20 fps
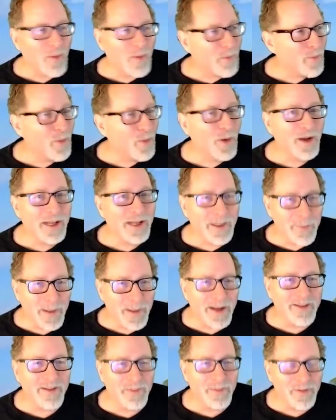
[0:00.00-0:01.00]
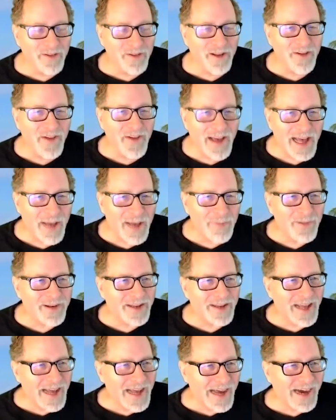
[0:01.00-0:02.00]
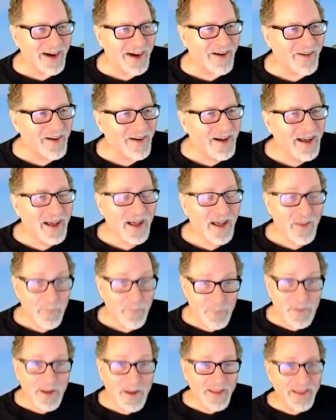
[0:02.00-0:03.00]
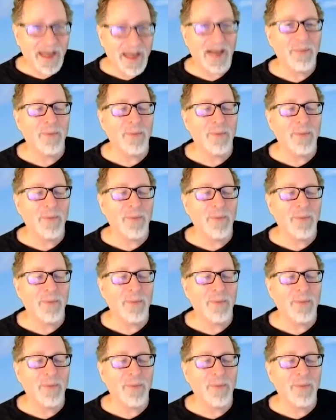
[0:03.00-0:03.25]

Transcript: we're gonna make some stuff happen now. Be that